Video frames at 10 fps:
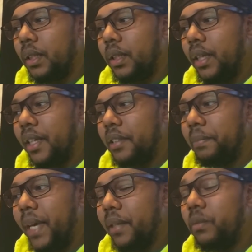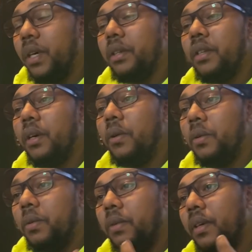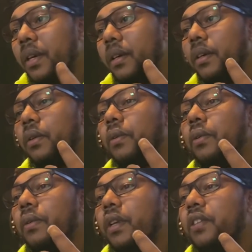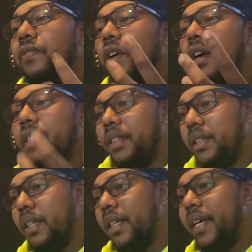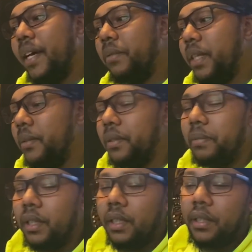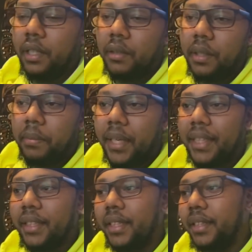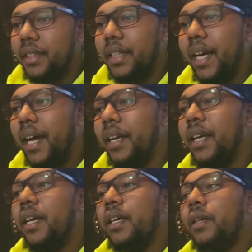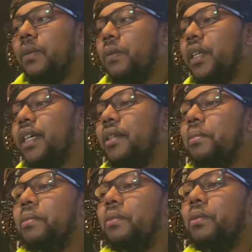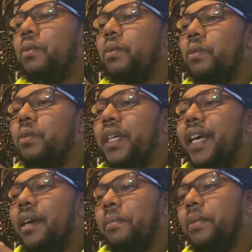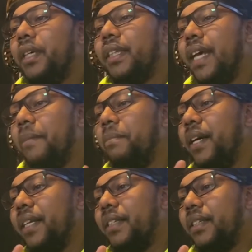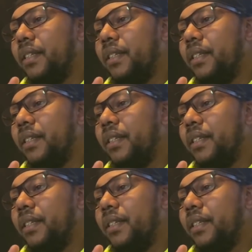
expect. Well, you know, as far as just looking at when he was, for, you know, the president, it's just like I, we couldn't, we can't put that much.